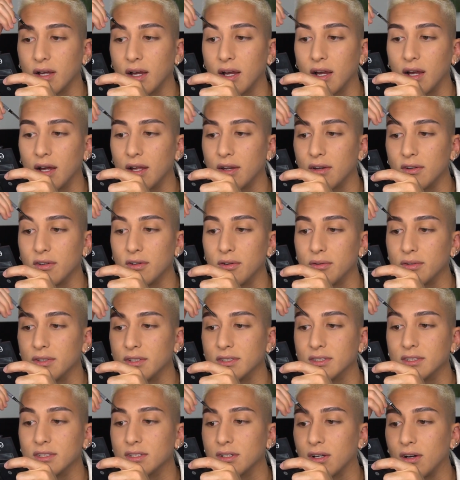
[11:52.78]
I don't know what this
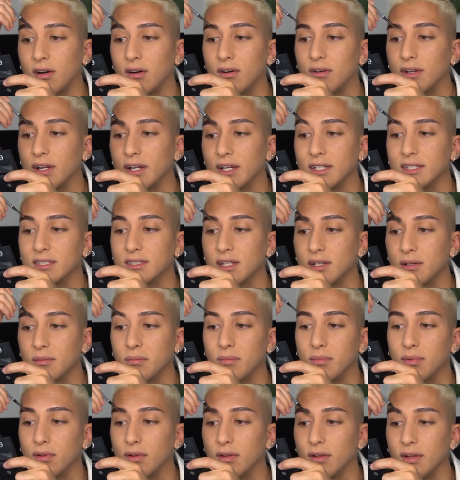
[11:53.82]
is called, I guess like
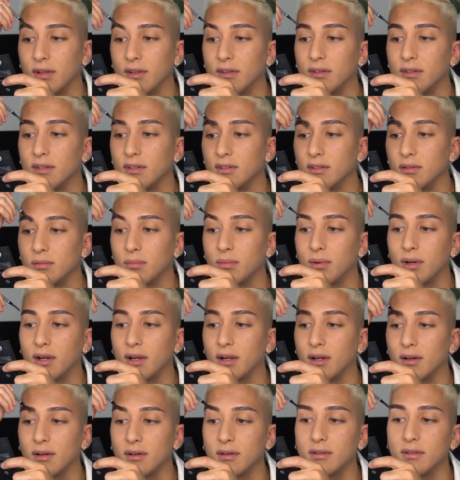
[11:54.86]
blending the
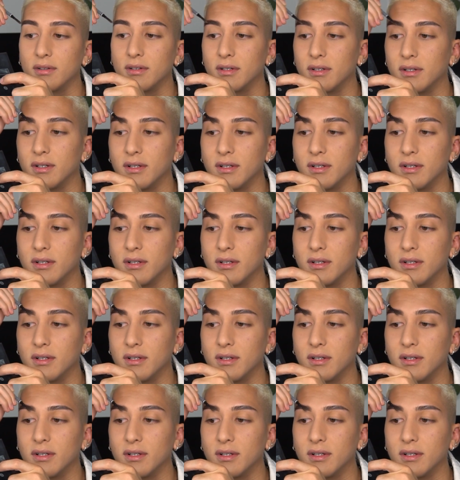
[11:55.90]
brow.